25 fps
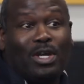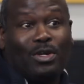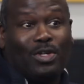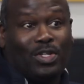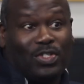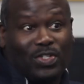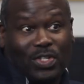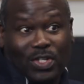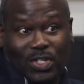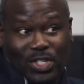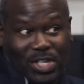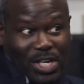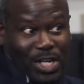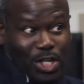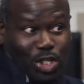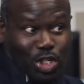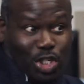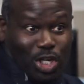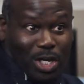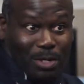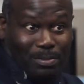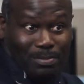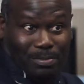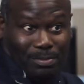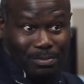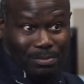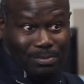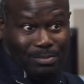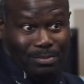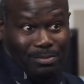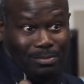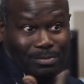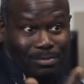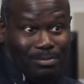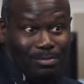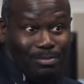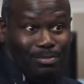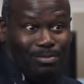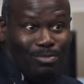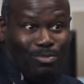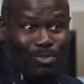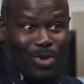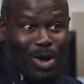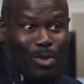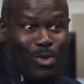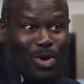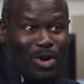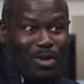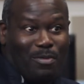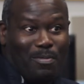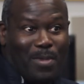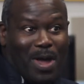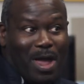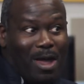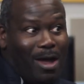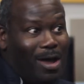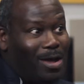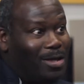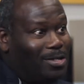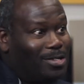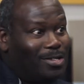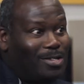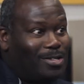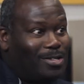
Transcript: known as the teacher by one of my aunts.